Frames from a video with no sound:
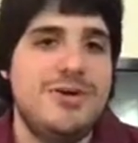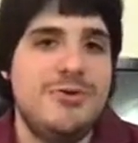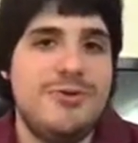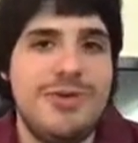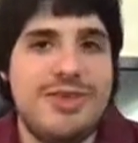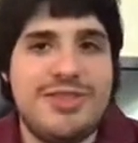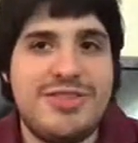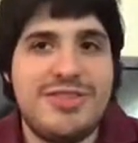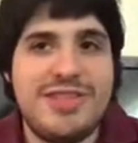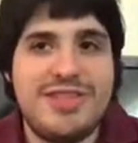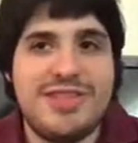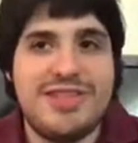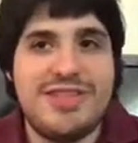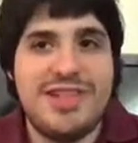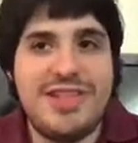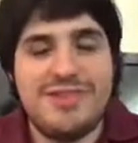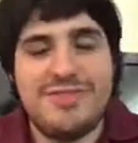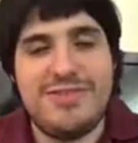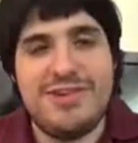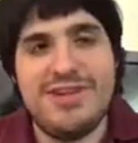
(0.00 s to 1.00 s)
which is
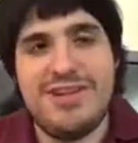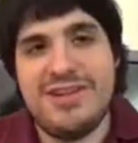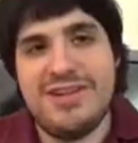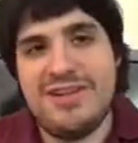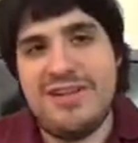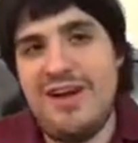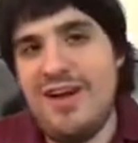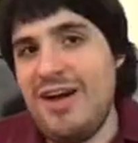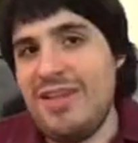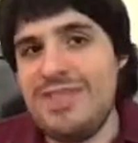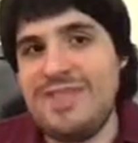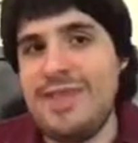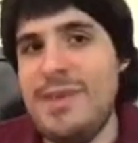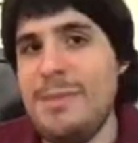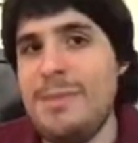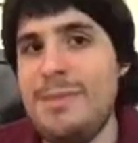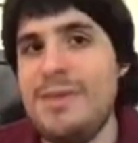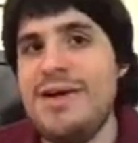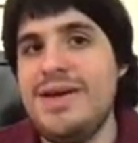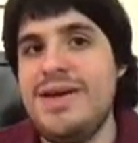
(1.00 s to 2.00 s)
definitely gonna hunt
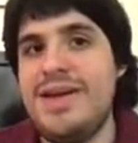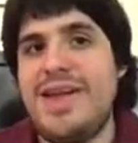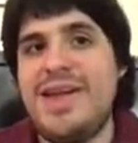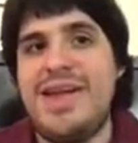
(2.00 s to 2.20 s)
them